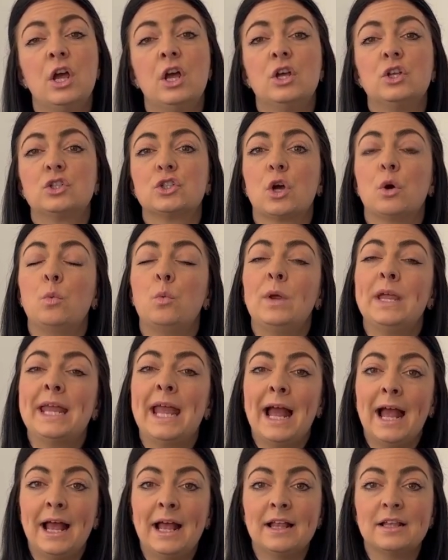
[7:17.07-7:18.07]
So we
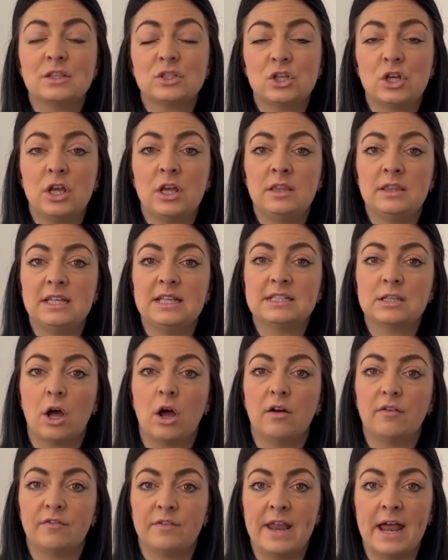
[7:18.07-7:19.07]
can't turn this
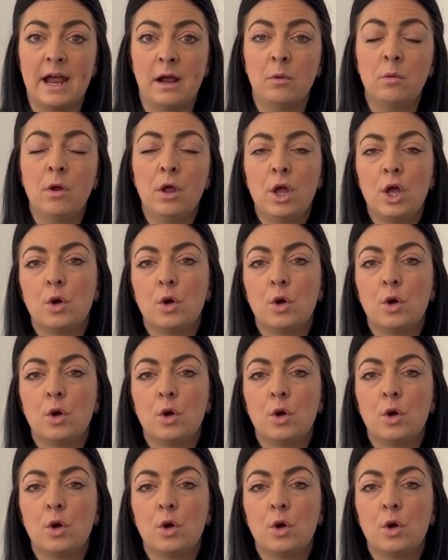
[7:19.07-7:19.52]
off now.